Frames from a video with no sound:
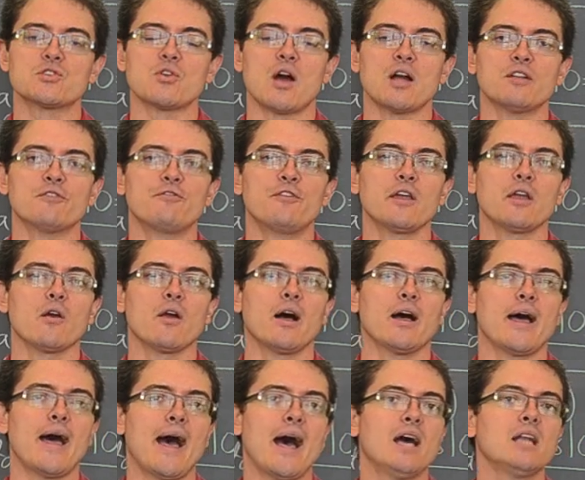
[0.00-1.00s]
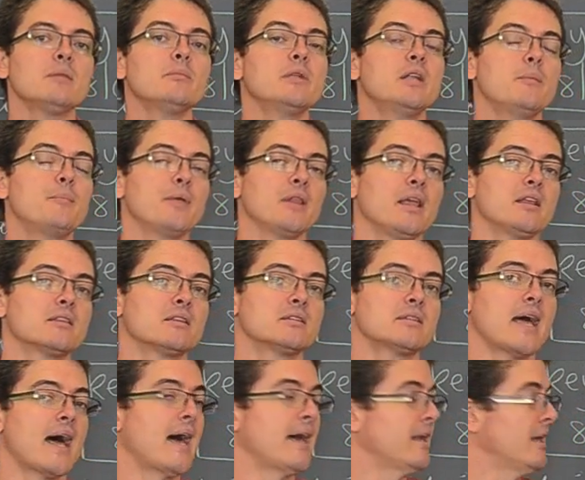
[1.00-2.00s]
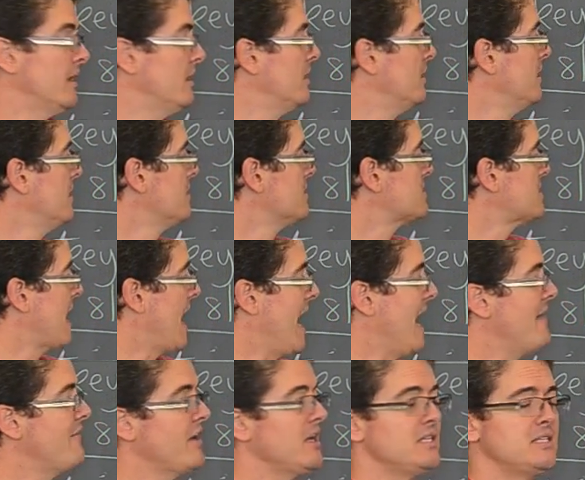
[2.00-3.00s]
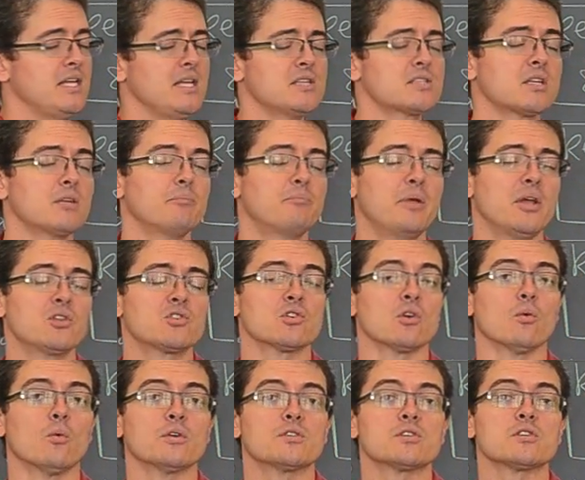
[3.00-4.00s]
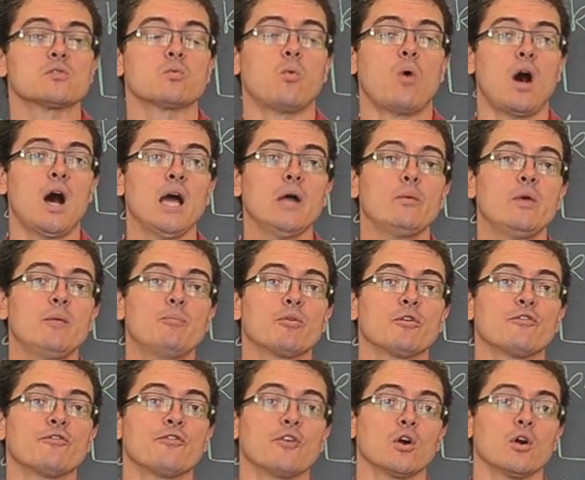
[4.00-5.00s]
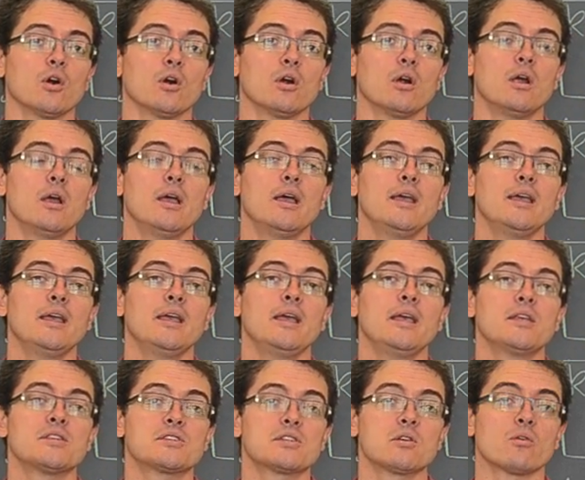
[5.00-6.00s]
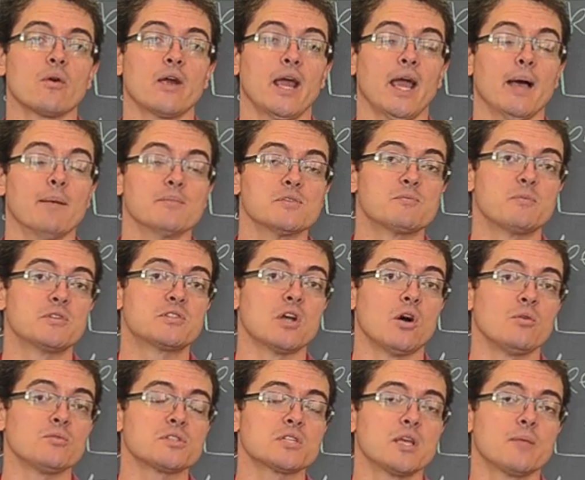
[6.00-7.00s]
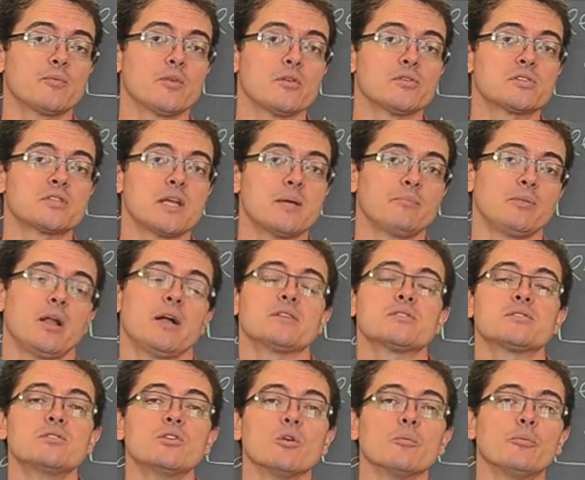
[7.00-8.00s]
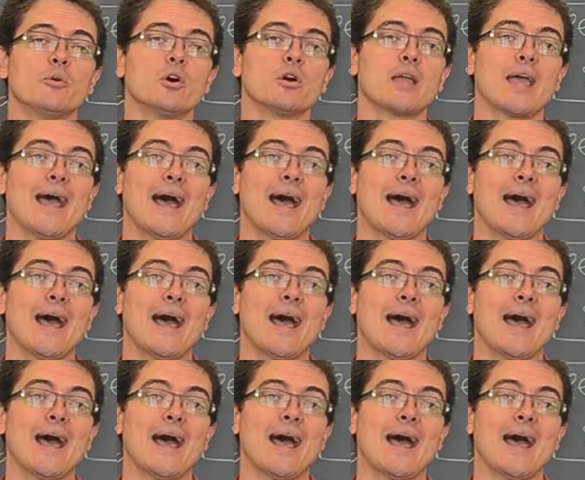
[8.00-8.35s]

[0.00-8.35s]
trying to figure out how to manipulate the data to have a decent picture, which is why we prefer histograms. But don't skip those stem plots in your book.